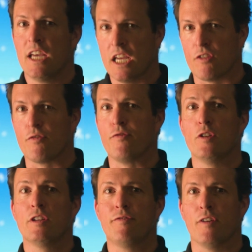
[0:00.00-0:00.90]
It's
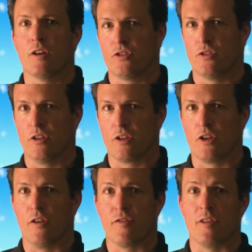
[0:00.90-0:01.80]
fully functional, a
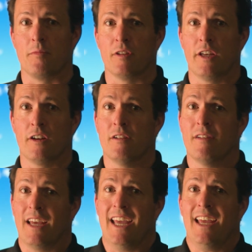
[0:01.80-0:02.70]
golf simulator,
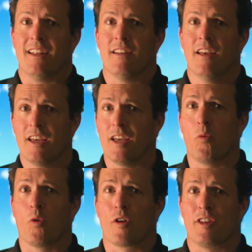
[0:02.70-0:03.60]
and it
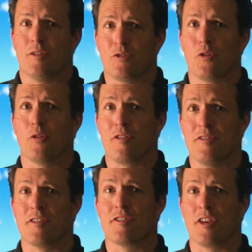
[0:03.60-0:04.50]
works outdoors
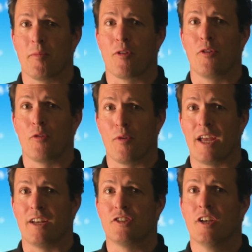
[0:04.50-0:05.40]
in the summer on the
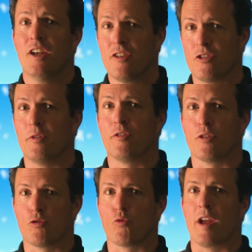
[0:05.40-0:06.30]
range, so it's
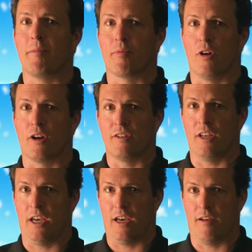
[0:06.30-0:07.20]
a great product
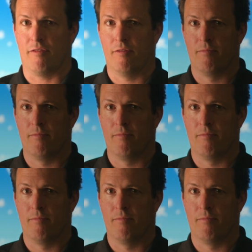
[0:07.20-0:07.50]
to have.